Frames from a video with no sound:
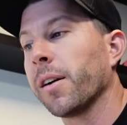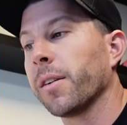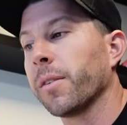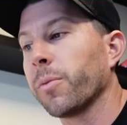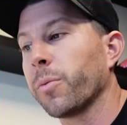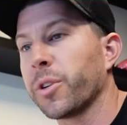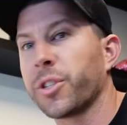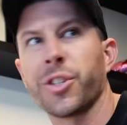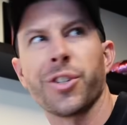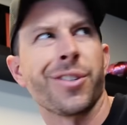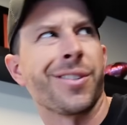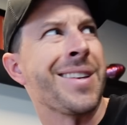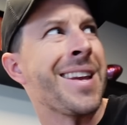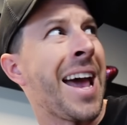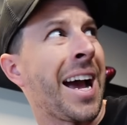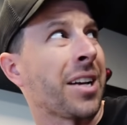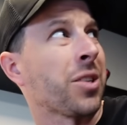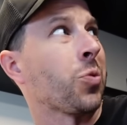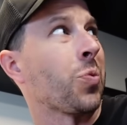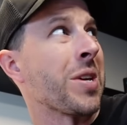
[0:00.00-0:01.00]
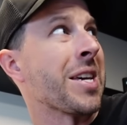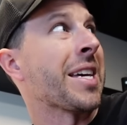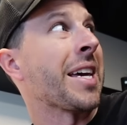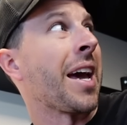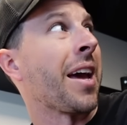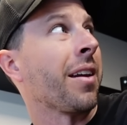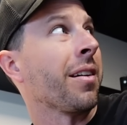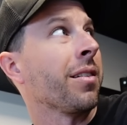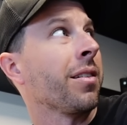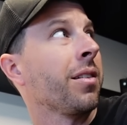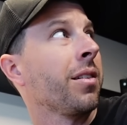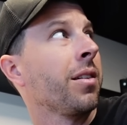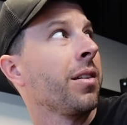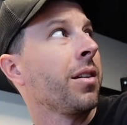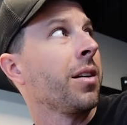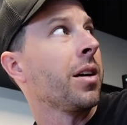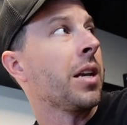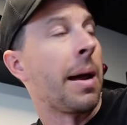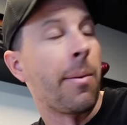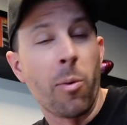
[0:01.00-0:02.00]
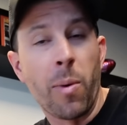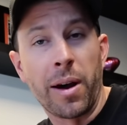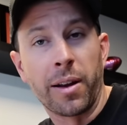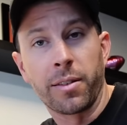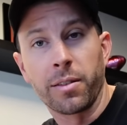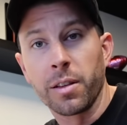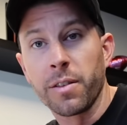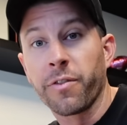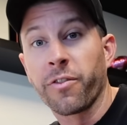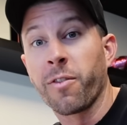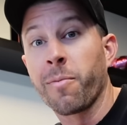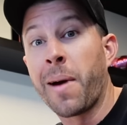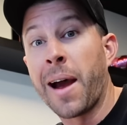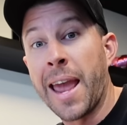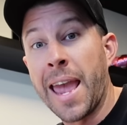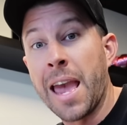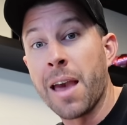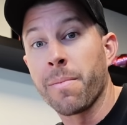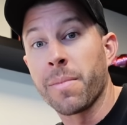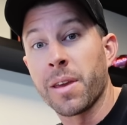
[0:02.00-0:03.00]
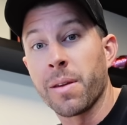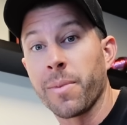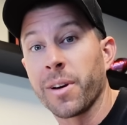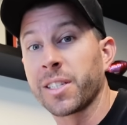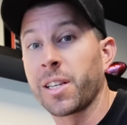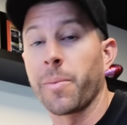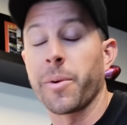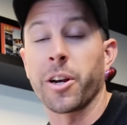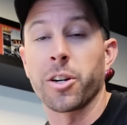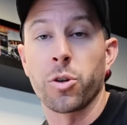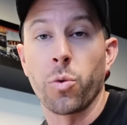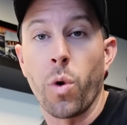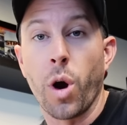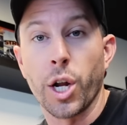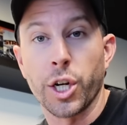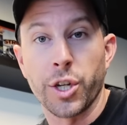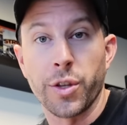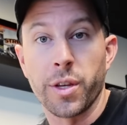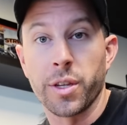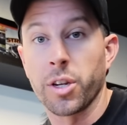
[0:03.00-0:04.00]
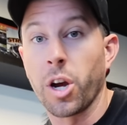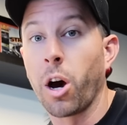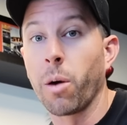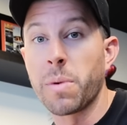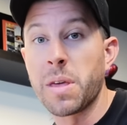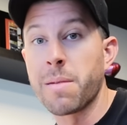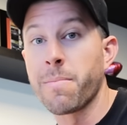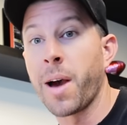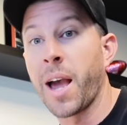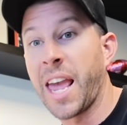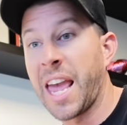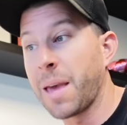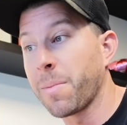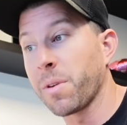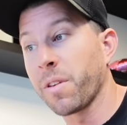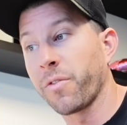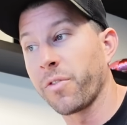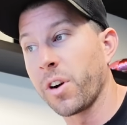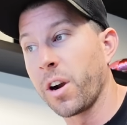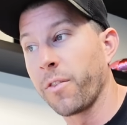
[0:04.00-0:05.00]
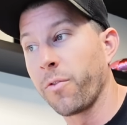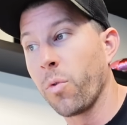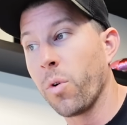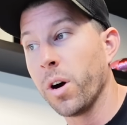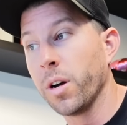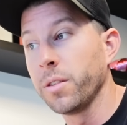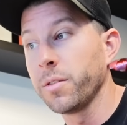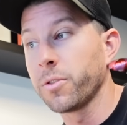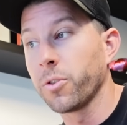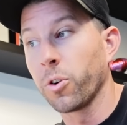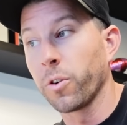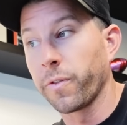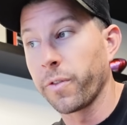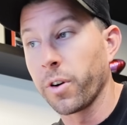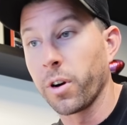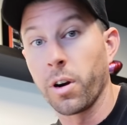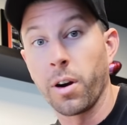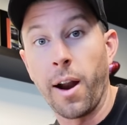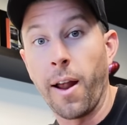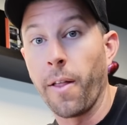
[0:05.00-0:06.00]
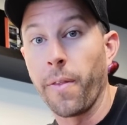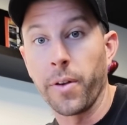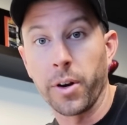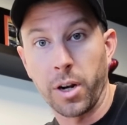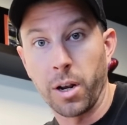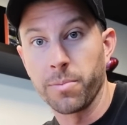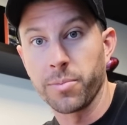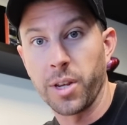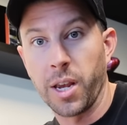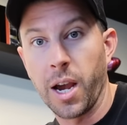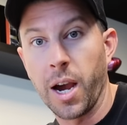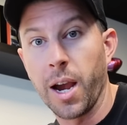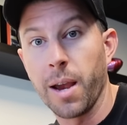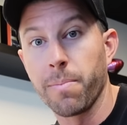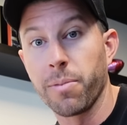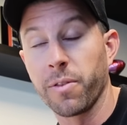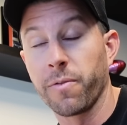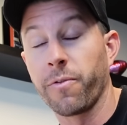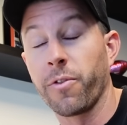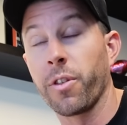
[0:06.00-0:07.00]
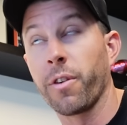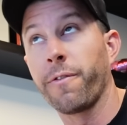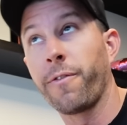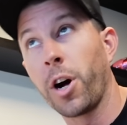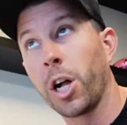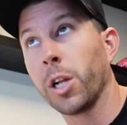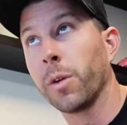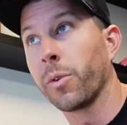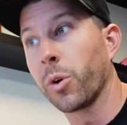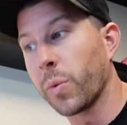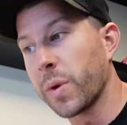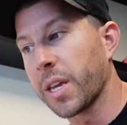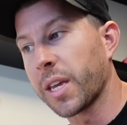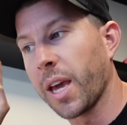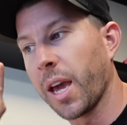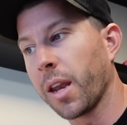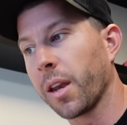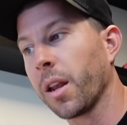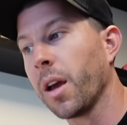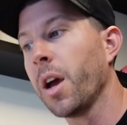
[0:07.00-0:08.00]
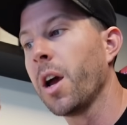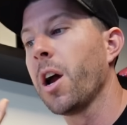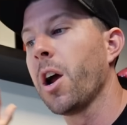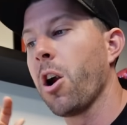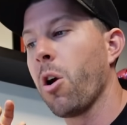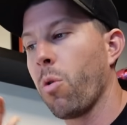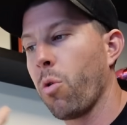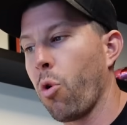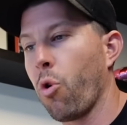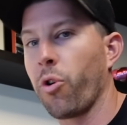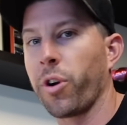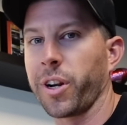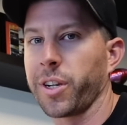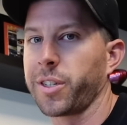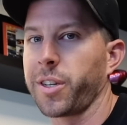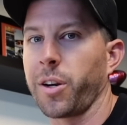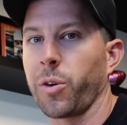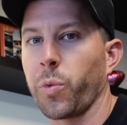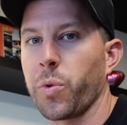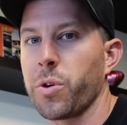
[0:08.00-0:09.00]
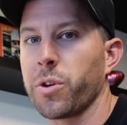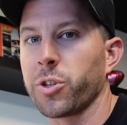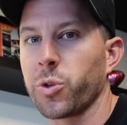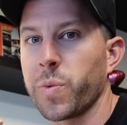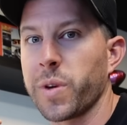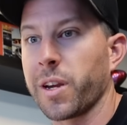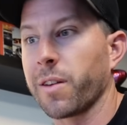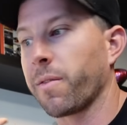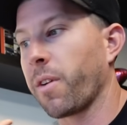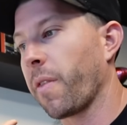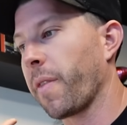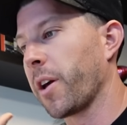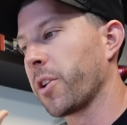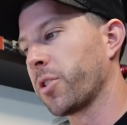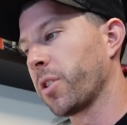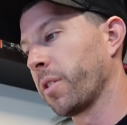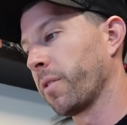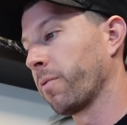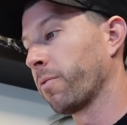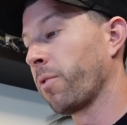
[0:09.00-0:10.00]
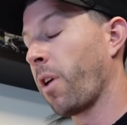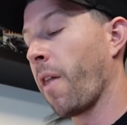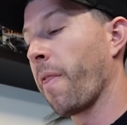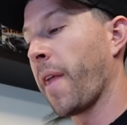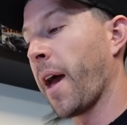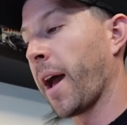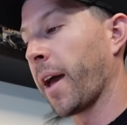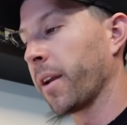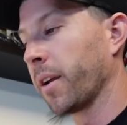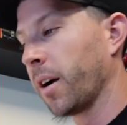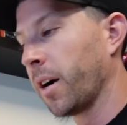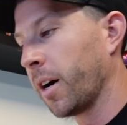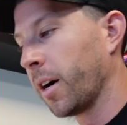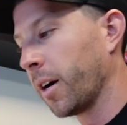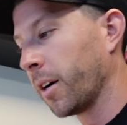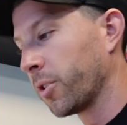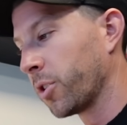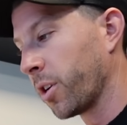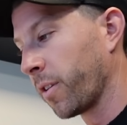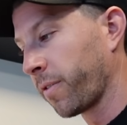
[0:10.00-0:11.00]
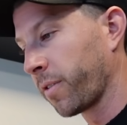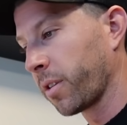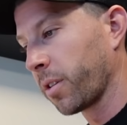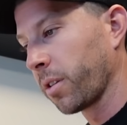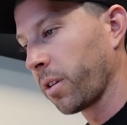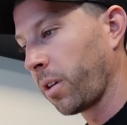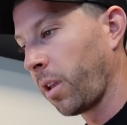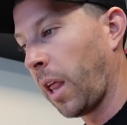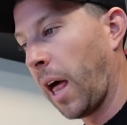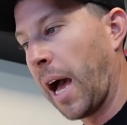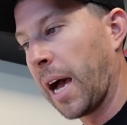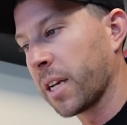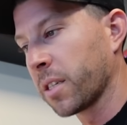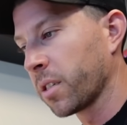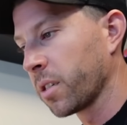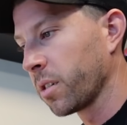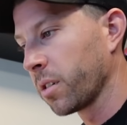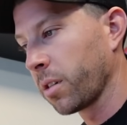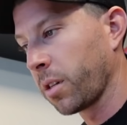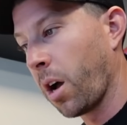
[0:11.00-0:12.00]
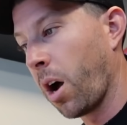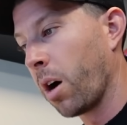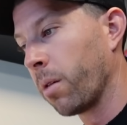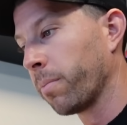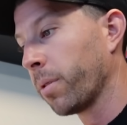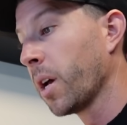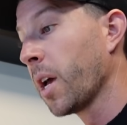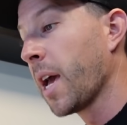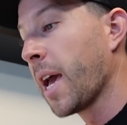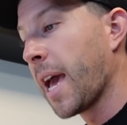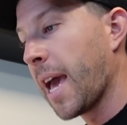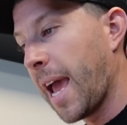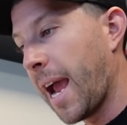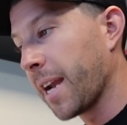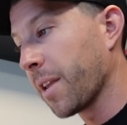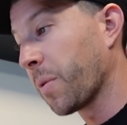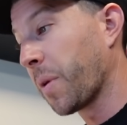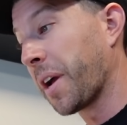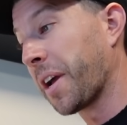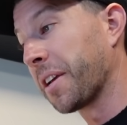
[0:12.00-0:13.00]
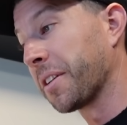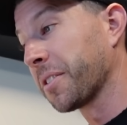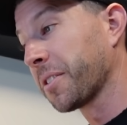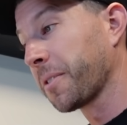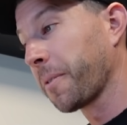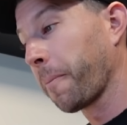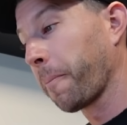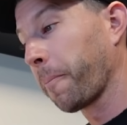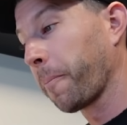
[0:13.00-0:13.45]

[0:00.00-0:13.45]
which is next weekend. I'm about to leave for Miami. By the time you guys are watching this, I'll be in Miami for F1, so if you're around there, come say hi. But for the following weekend, we're ordering a set of wheels so we can run that drift class comp. Anyways,